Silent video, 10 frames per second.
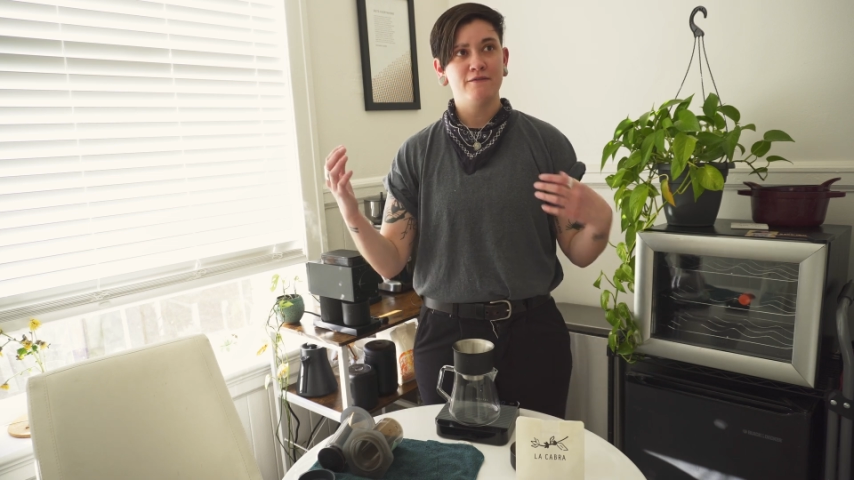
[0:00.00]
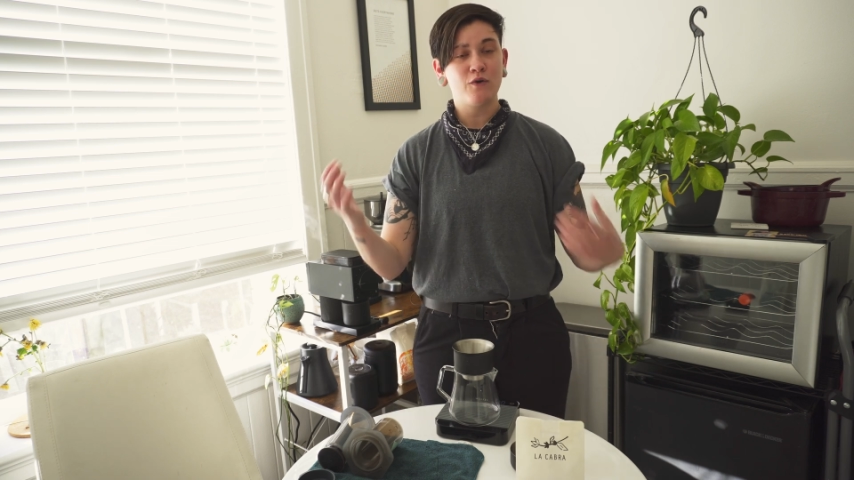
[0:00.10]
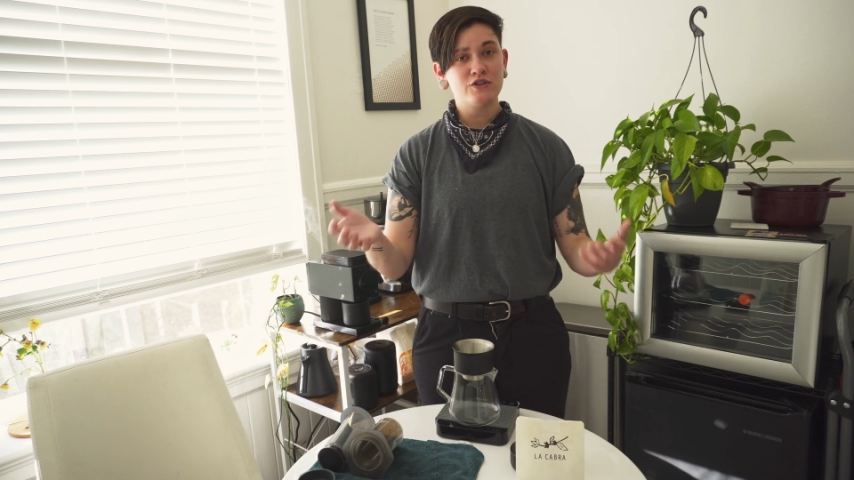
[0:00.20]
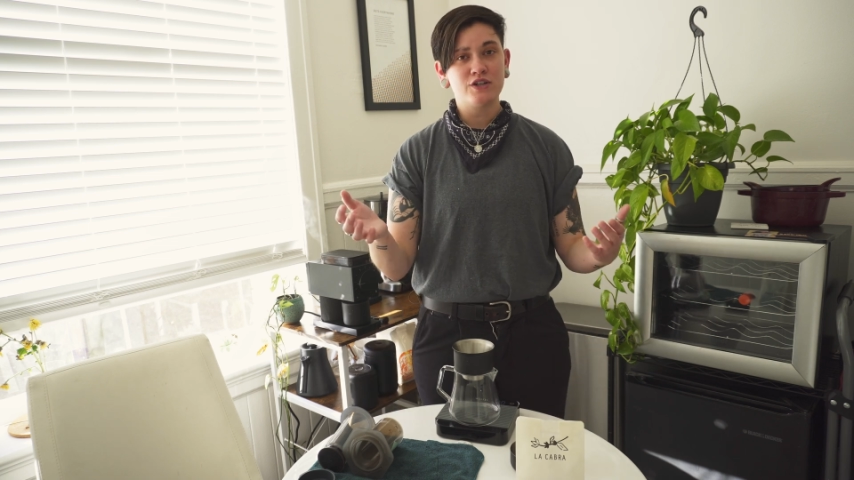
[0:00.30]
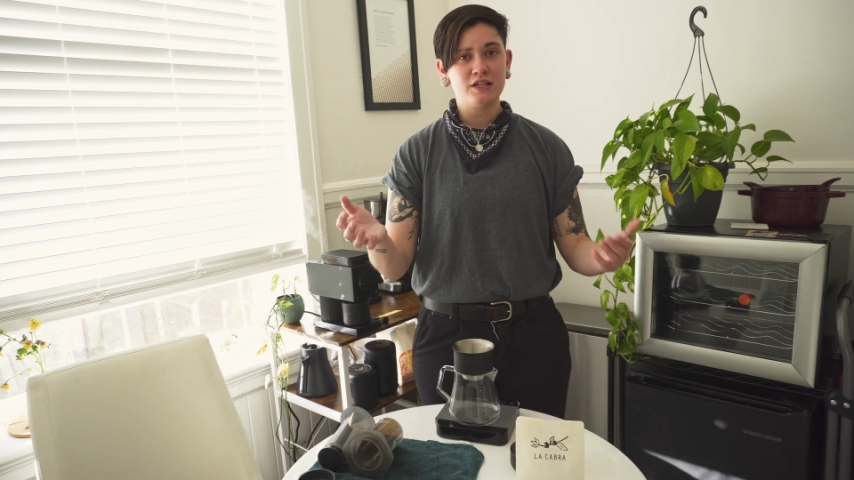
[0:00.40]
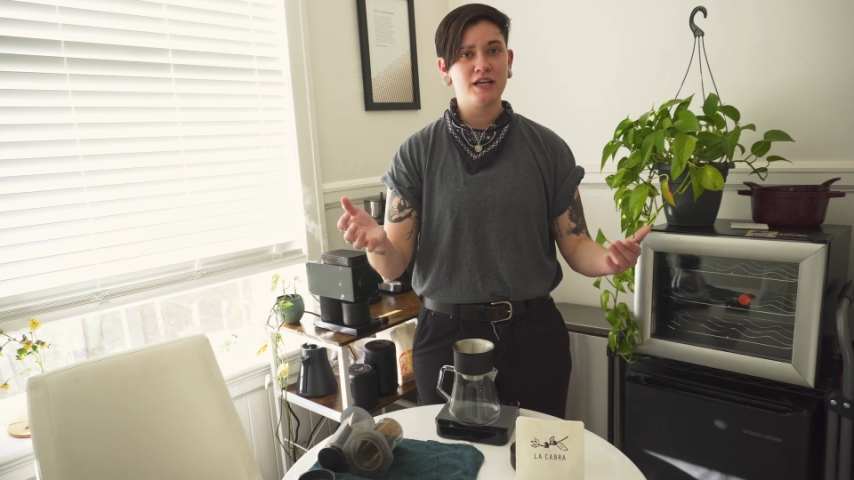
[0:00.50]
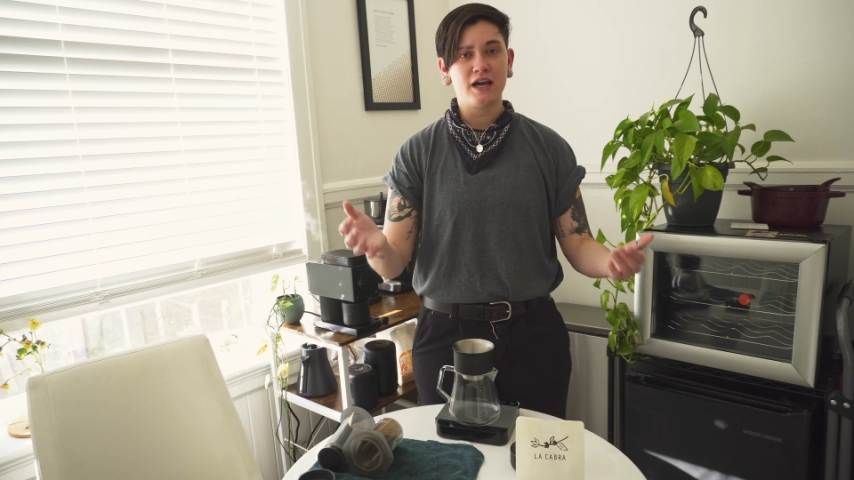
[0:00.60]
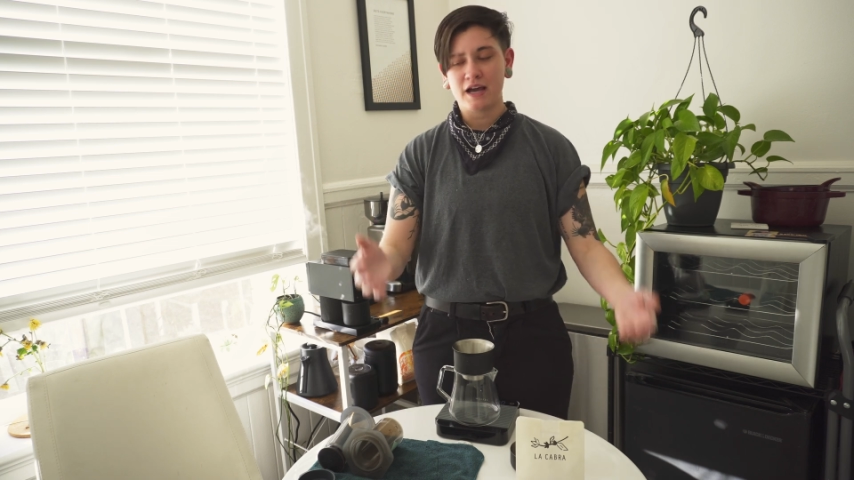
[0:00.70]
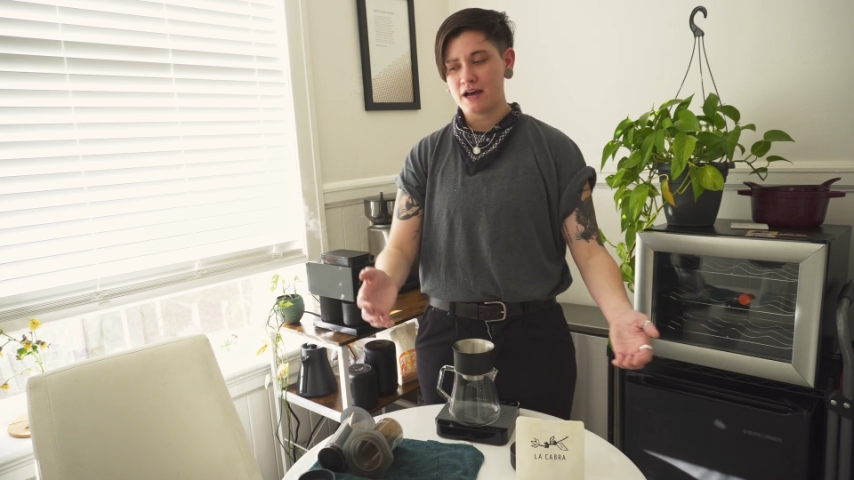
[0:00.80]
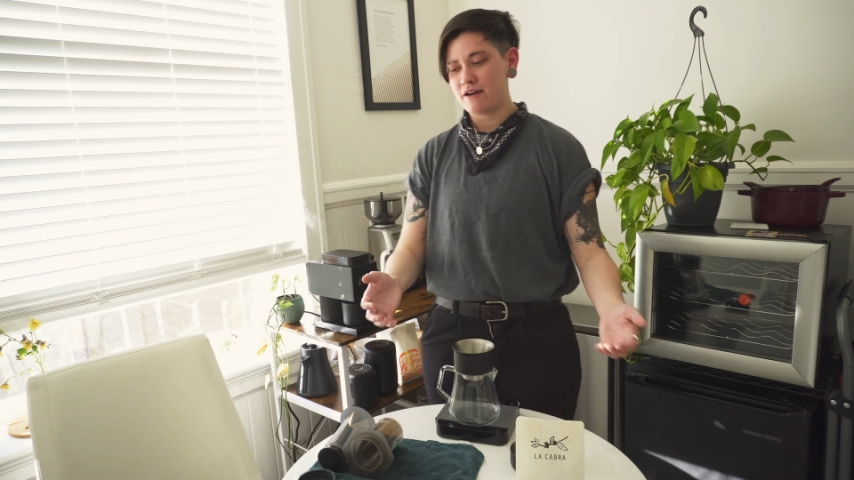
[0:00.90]
fortunately
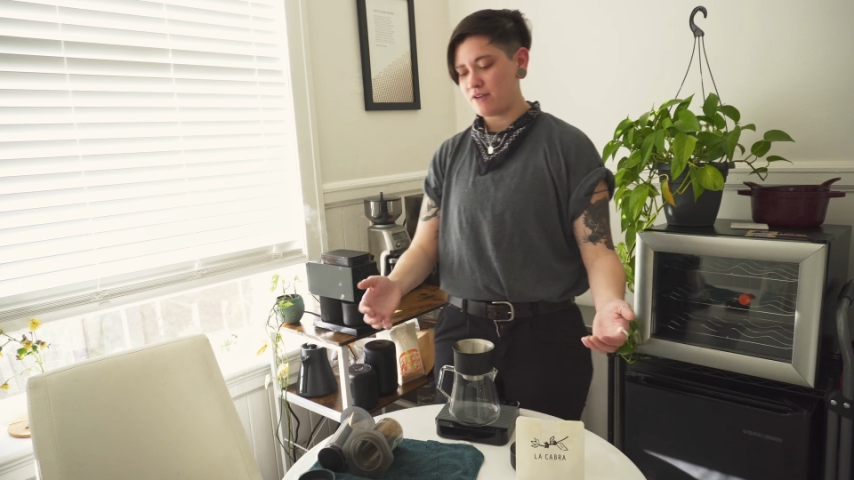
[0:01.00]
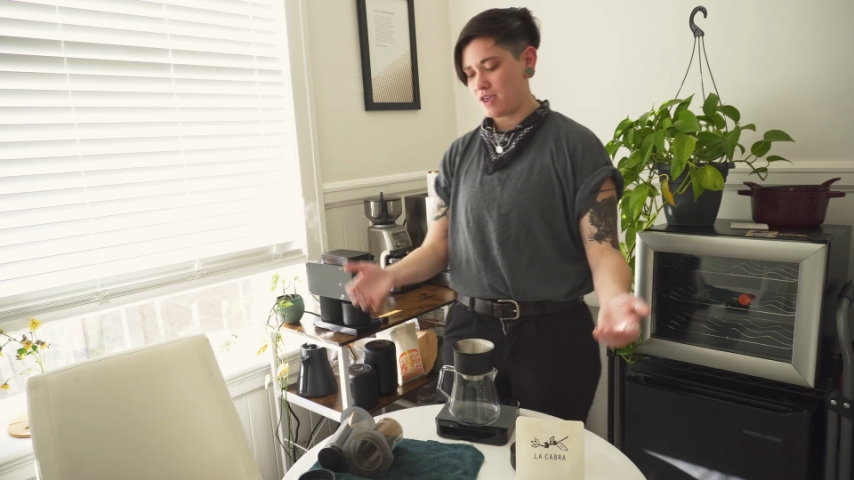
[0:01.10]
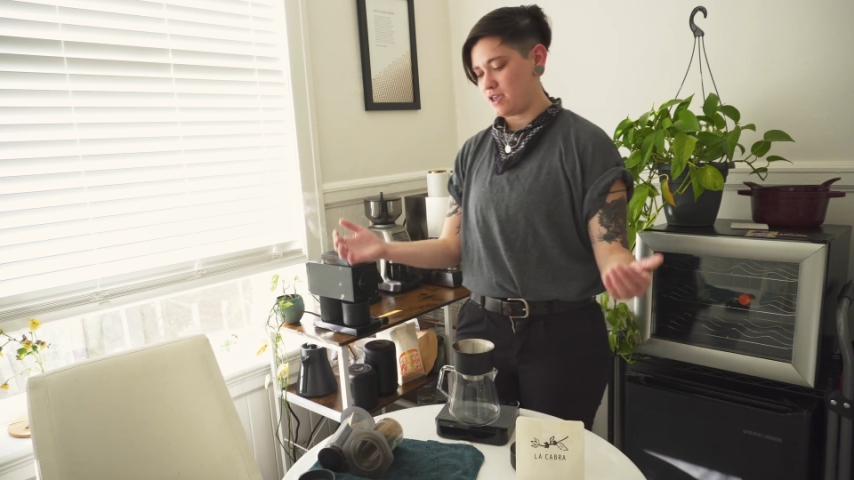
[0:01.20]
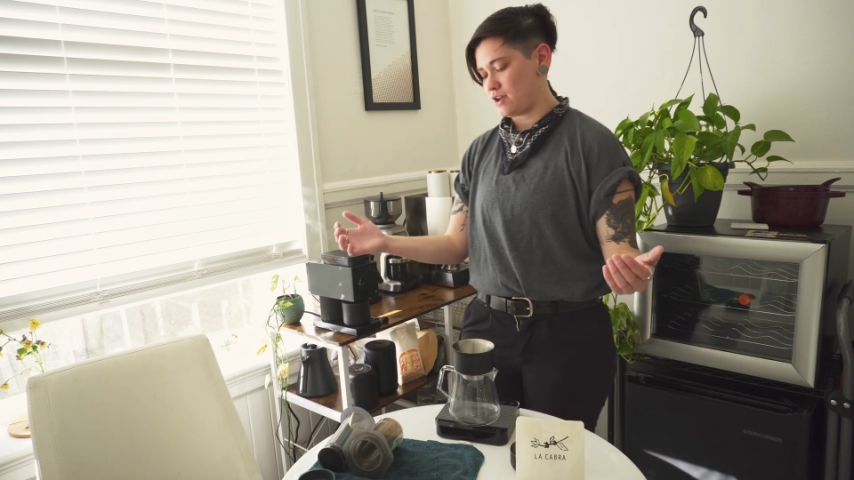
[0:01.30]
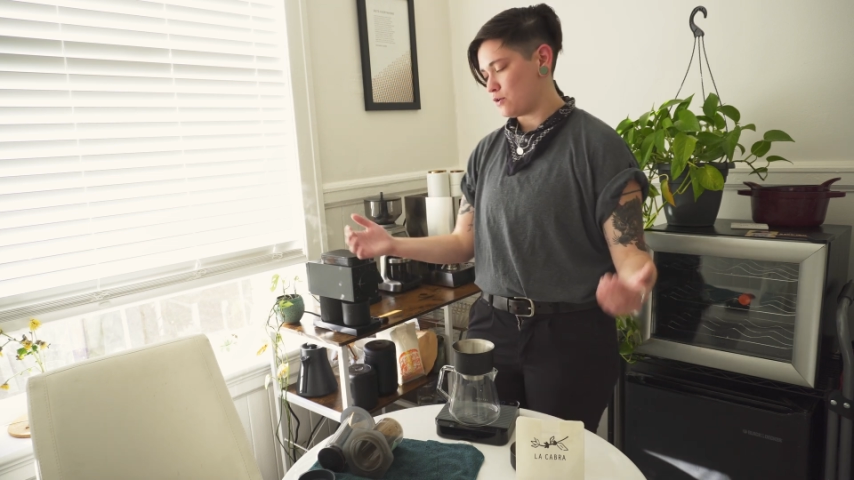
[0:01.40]
I have a